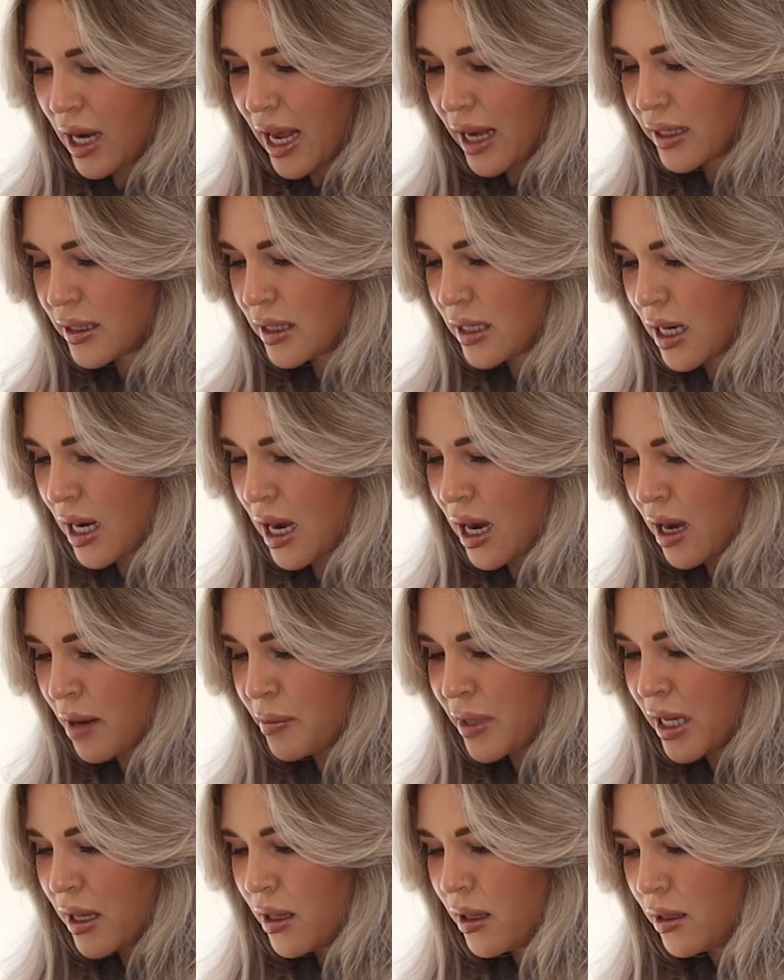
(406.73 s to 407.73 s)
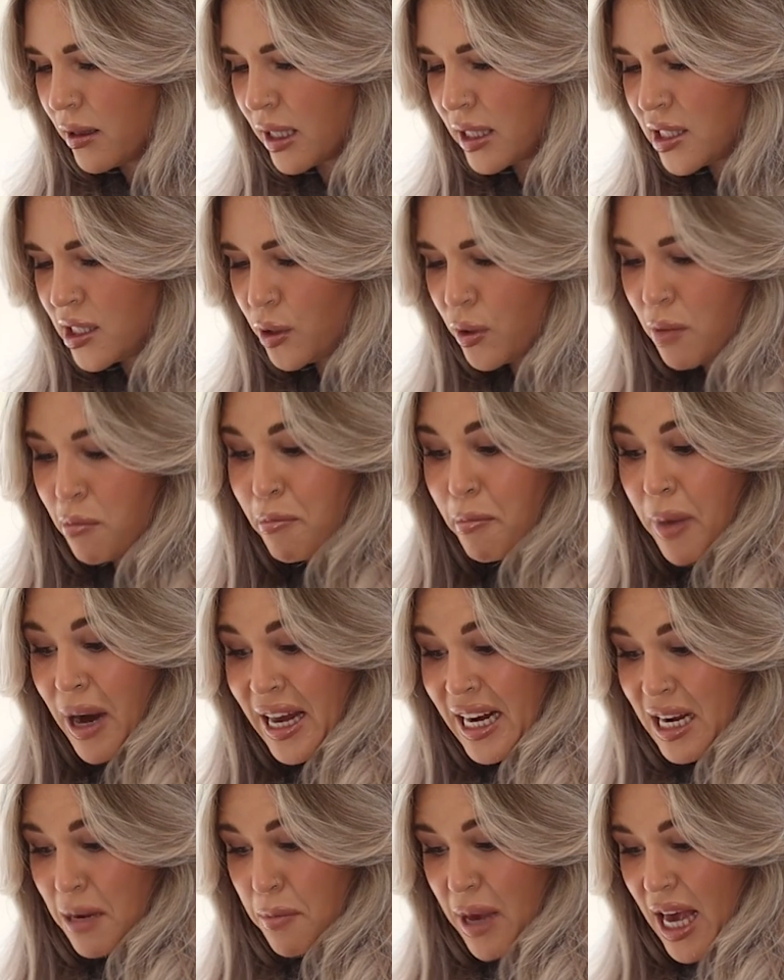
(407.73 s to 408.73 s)
Next up, let's do a
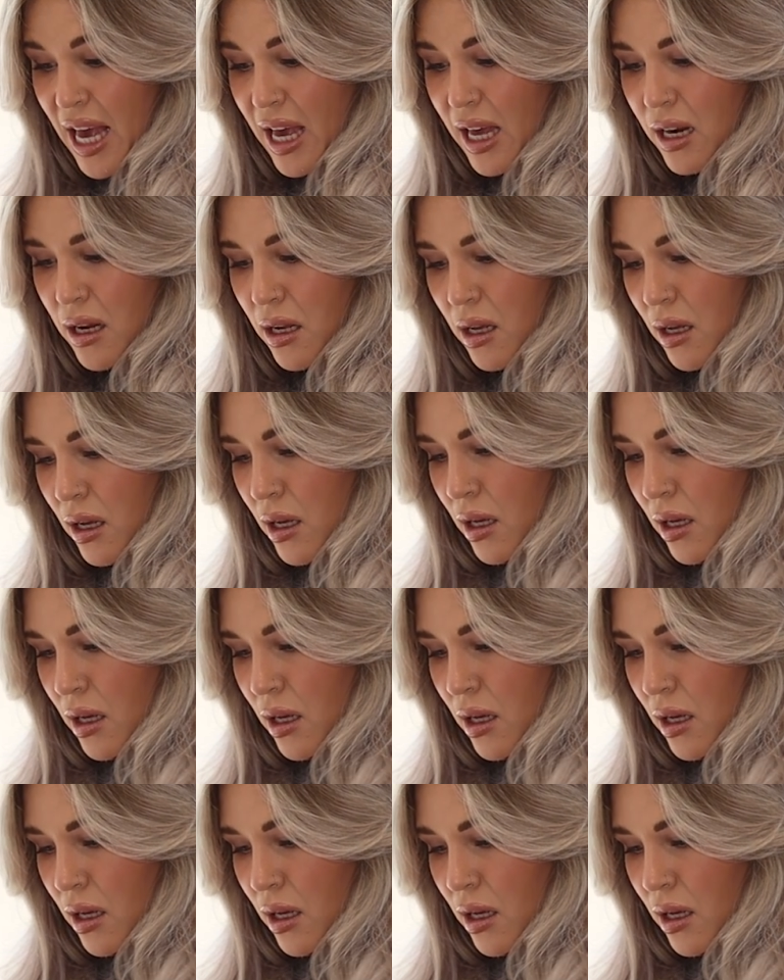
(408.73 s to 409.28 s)
bunny bed.